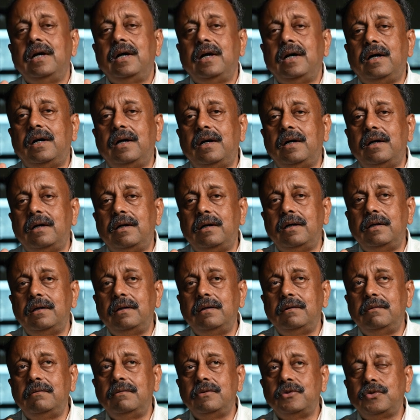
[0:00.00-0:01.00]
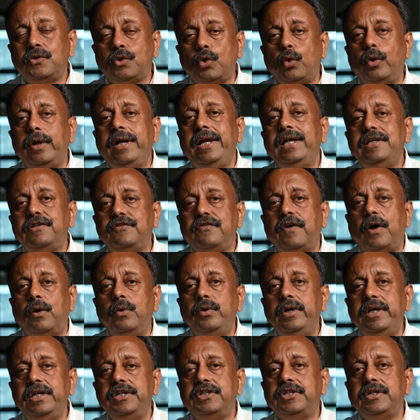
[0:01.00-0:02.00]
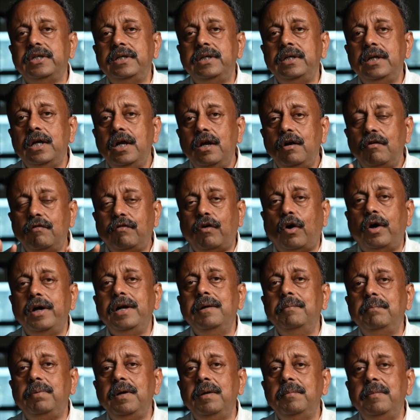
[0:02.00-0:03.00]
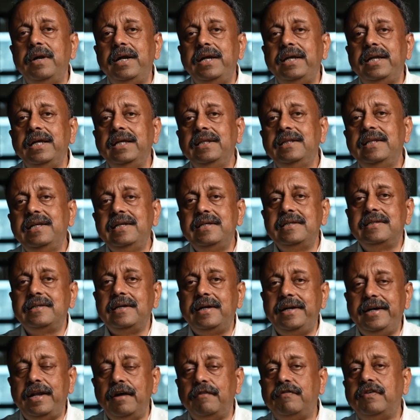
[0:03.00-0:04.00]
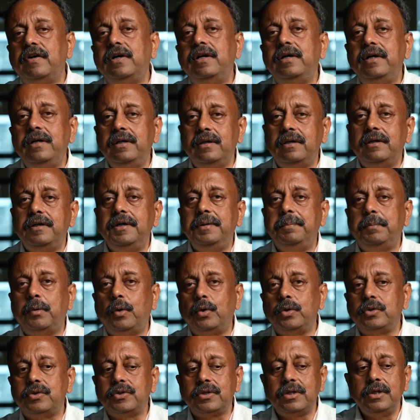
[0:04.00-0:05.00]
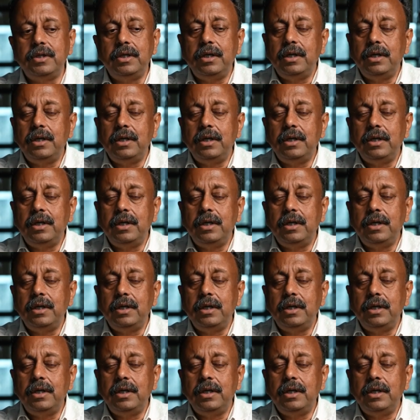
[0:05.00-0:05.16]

a storage foundation for implementing these deferred reports.